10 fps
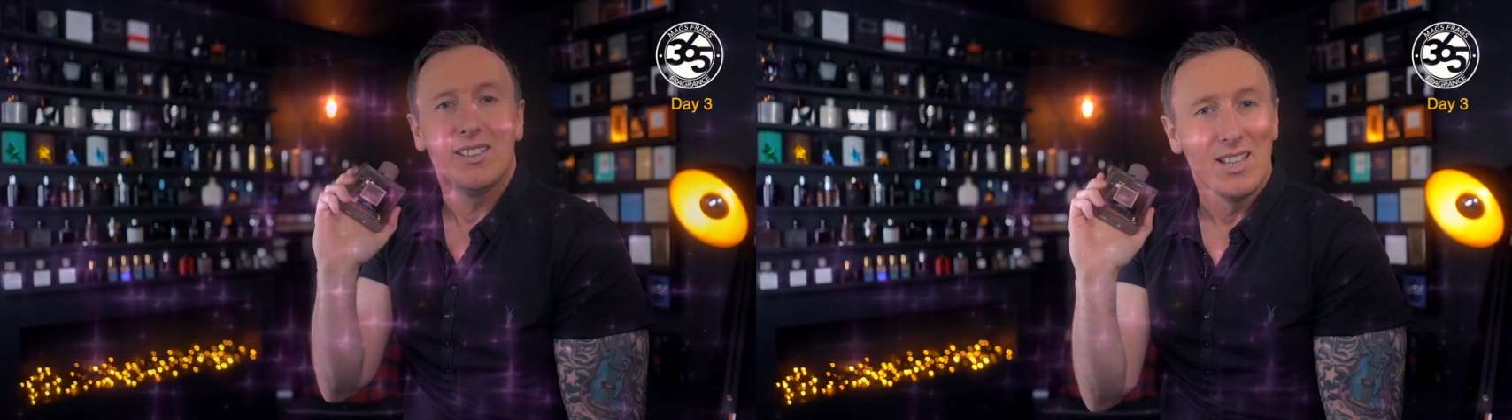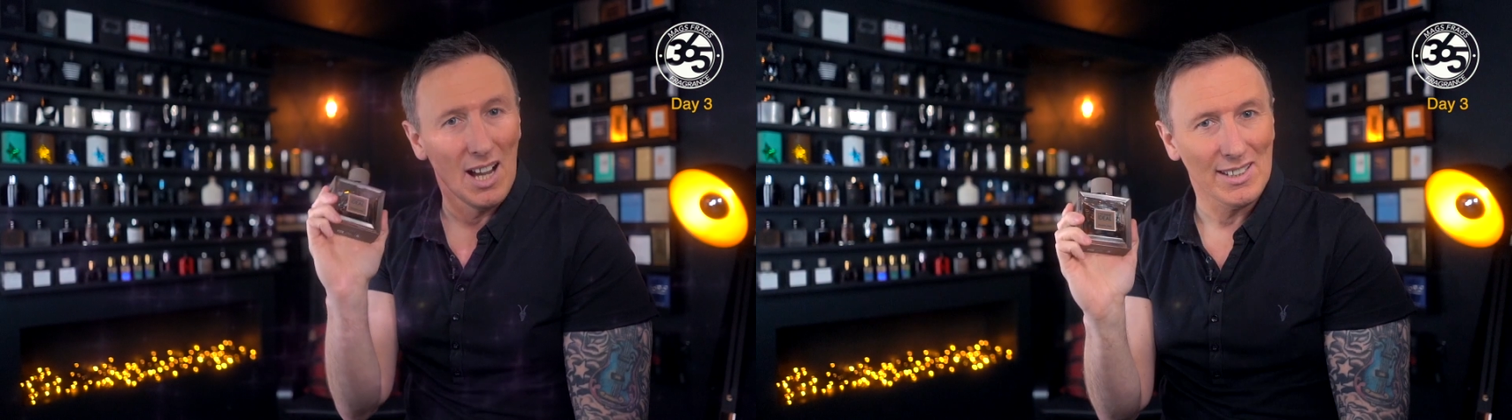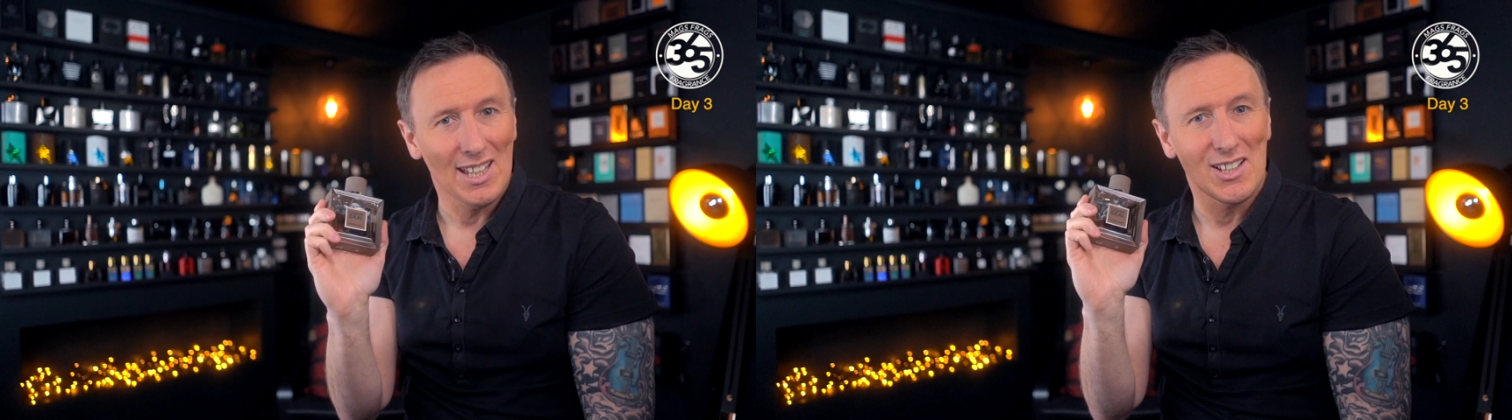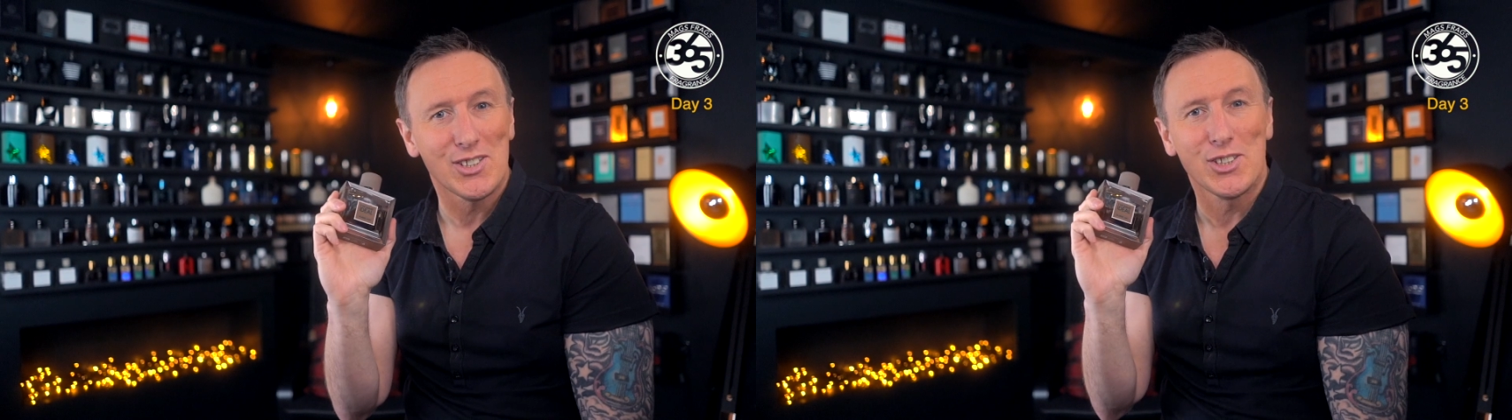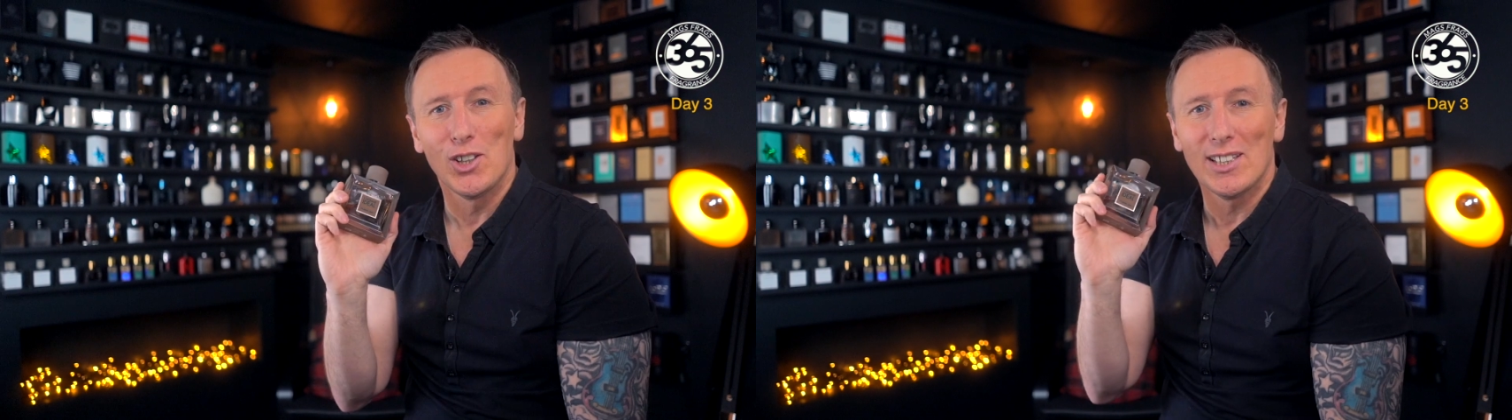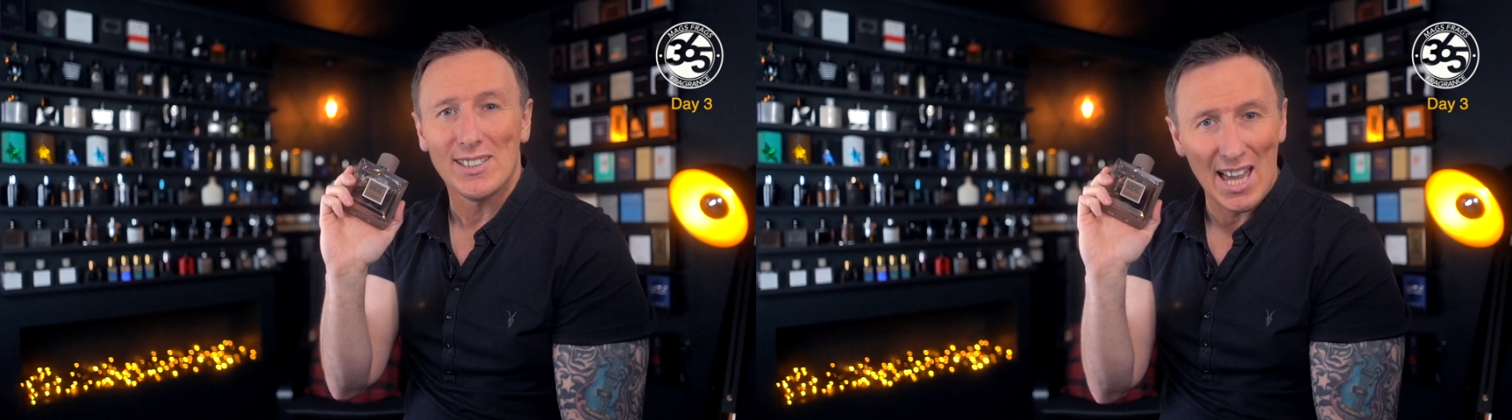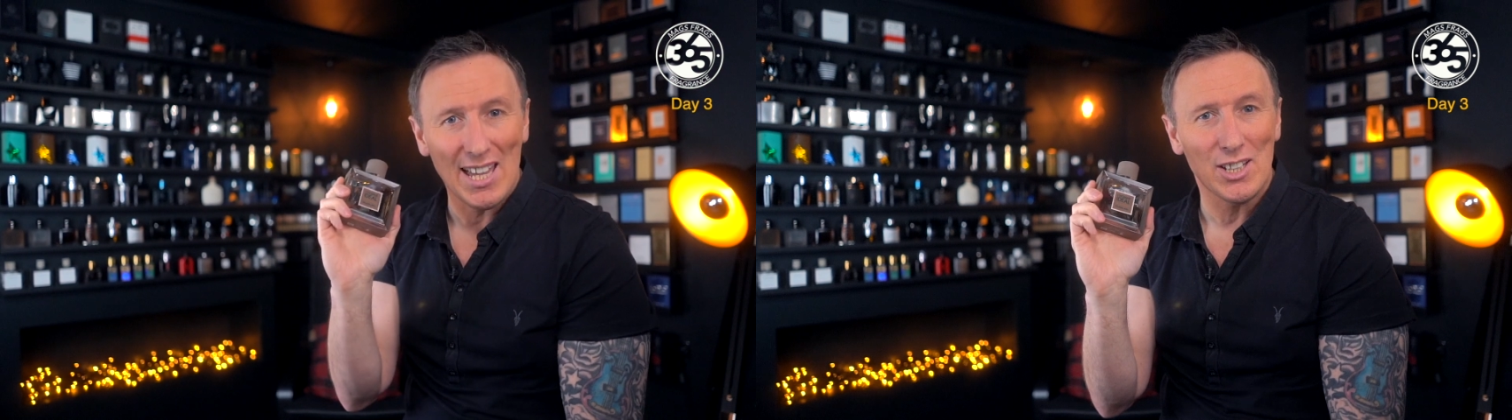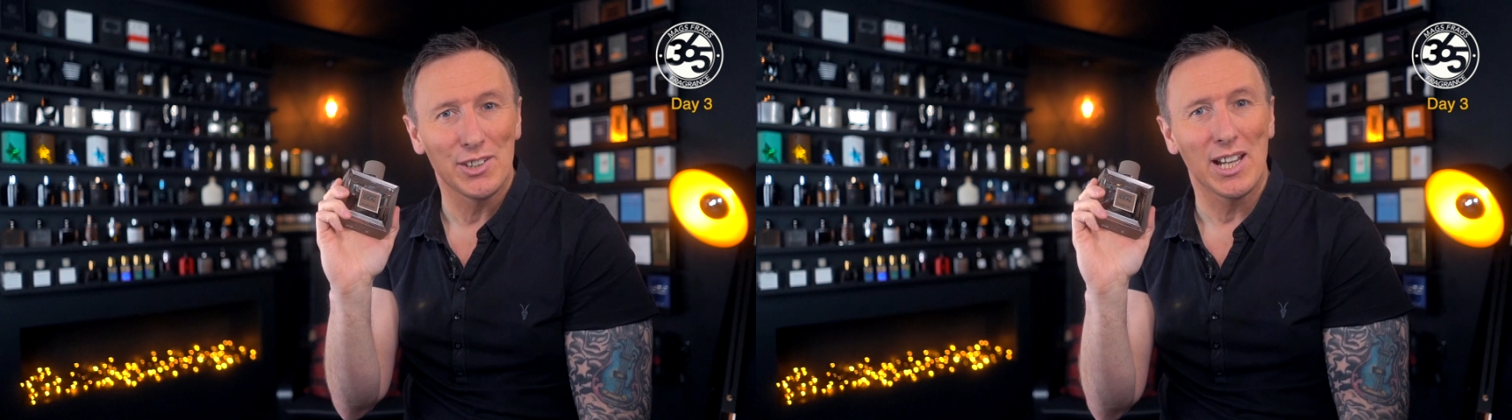Yeah, I get a solid
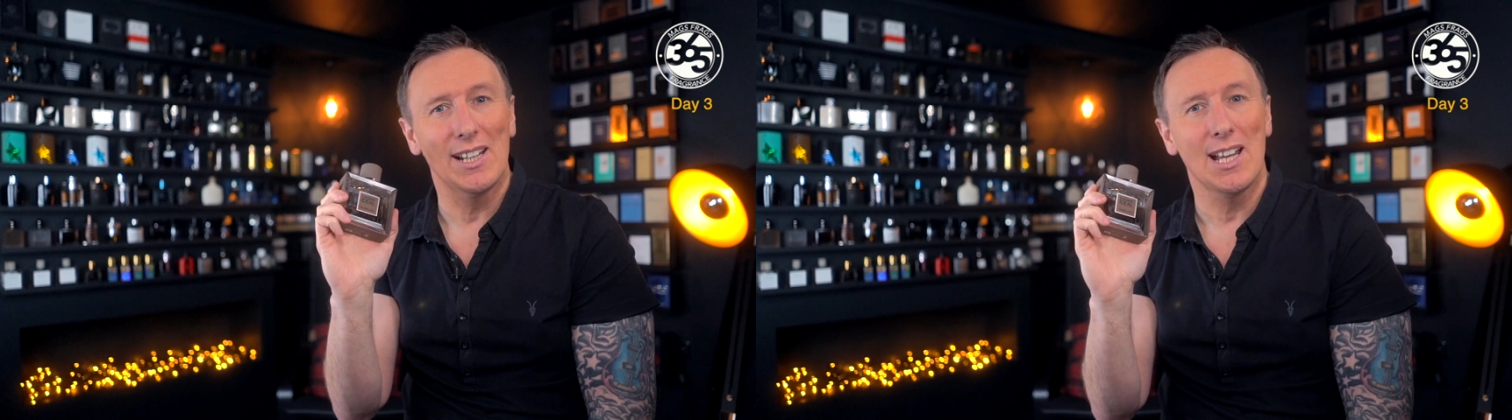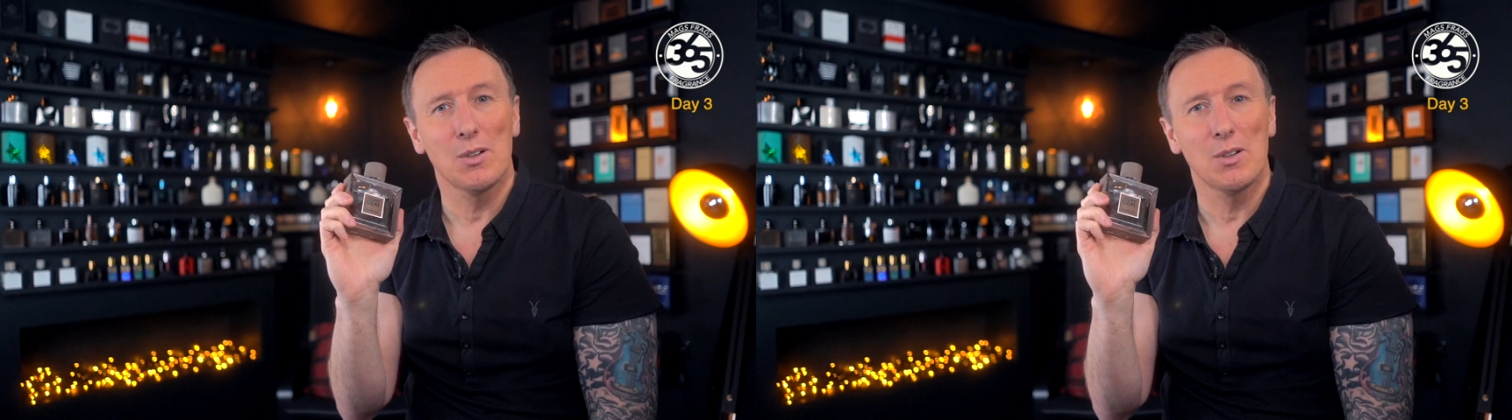eight or nine